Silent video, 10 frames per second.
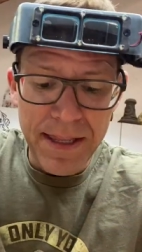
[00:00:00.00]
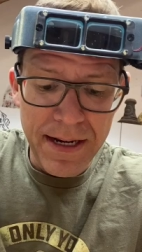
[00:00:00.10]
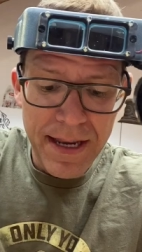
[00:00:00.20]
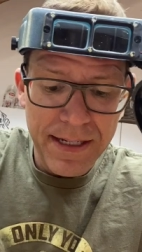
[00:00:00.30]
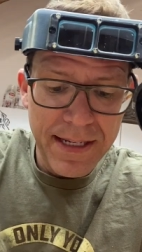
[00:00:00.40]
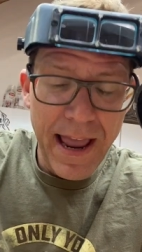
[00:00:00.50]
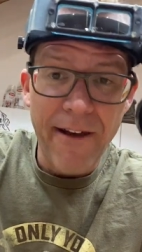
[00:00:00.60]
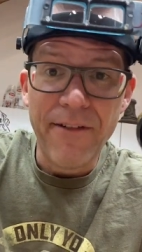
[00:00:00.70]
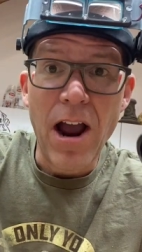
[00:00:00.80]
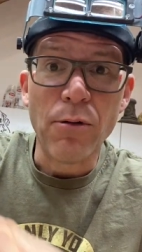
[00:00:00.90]
the next
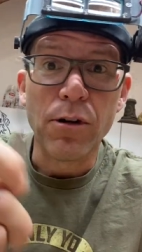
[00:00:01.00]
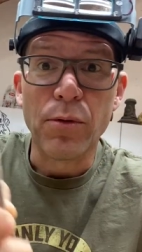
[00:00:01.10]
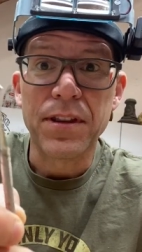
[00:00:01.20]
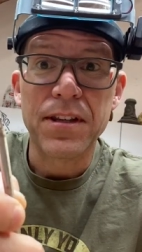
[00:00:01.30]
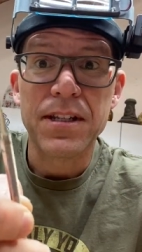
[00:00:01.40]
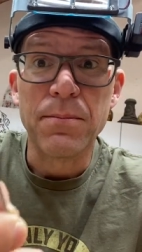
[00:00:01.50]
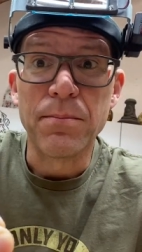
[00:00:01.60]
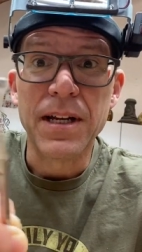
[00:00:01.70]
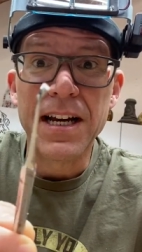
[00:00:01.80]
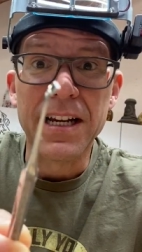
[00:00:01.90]
half hour with
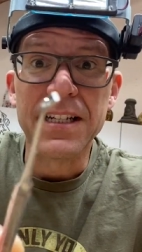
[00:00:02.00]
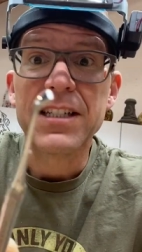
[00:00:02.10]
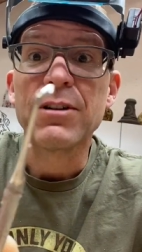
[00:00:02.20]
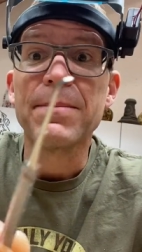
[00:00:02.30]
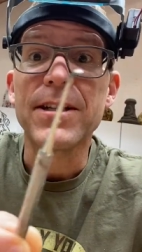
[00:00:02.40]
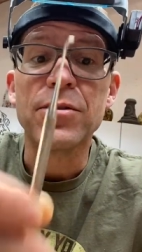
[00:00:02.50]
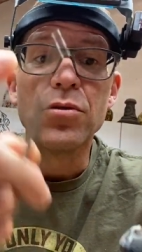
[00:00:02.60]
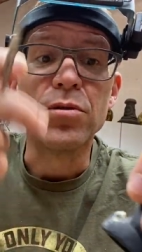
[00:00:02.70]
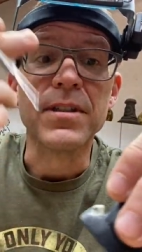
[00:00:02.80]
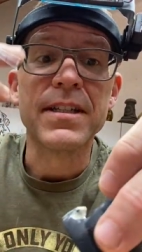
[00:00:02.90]
some scraping
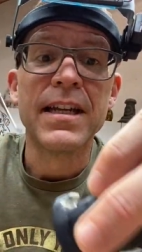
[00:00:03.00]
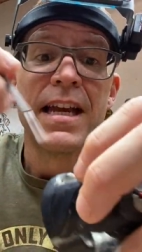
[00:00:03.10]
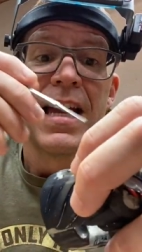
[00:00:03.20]
tools